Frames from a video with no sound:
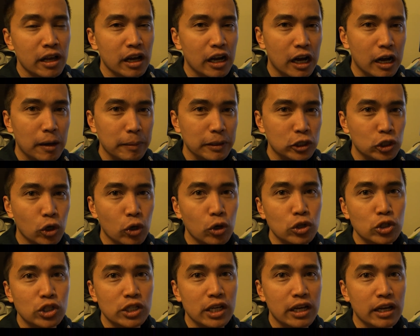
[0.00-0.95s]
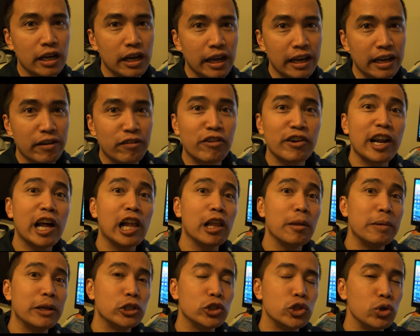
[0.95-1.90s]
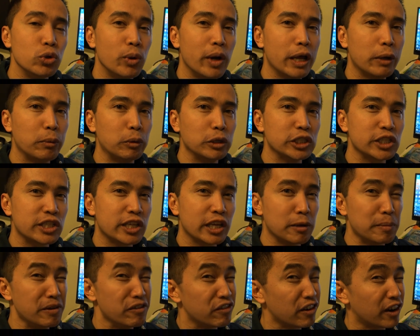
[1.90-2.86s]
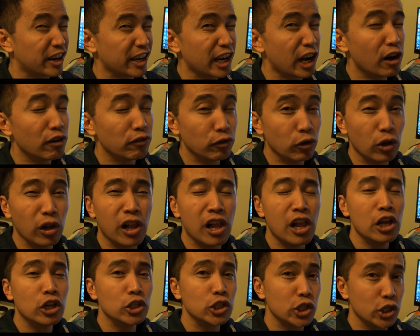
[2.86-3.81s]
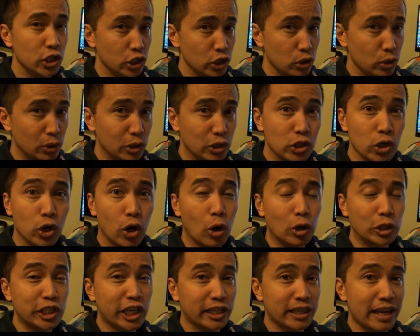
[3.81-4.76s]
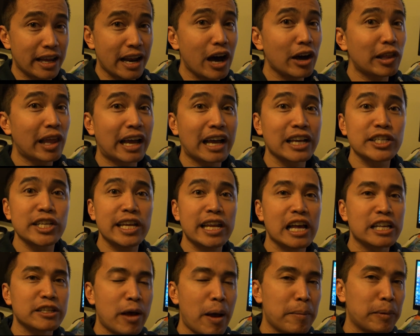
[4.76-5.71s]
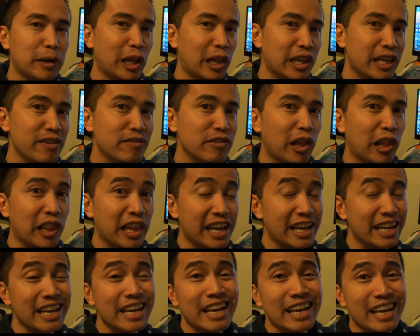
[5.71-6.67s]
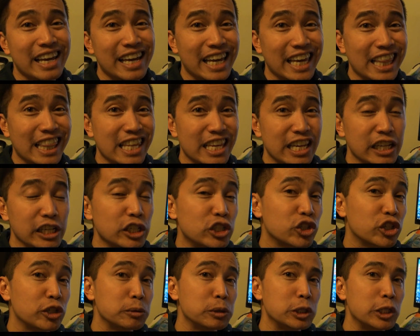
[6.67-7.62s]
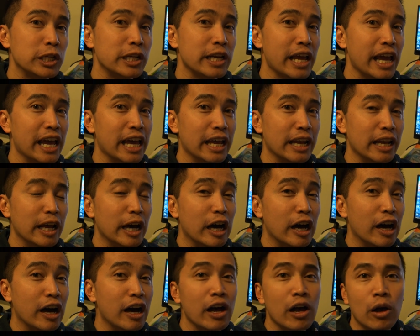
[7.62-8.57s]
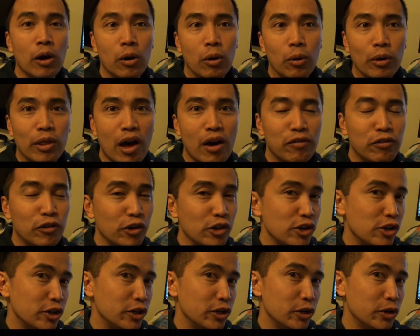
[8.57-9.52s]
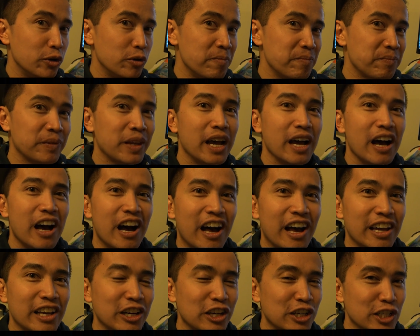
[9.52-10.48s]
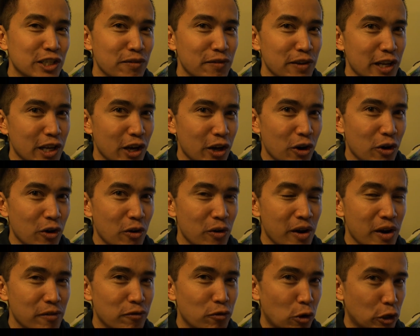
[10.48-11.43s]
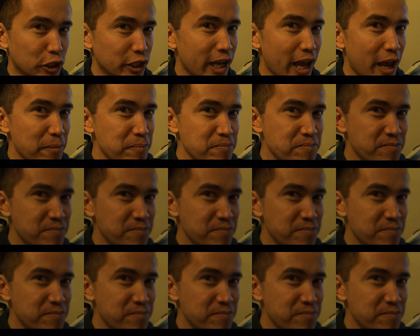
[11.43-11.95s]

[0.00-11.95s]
Um, it shows uh, a different element to it, which is going to be very helpful to you. So go check that out. Like I said, I- am going to leave the link in the description. And uh, without further ado, uh, here's the video for today.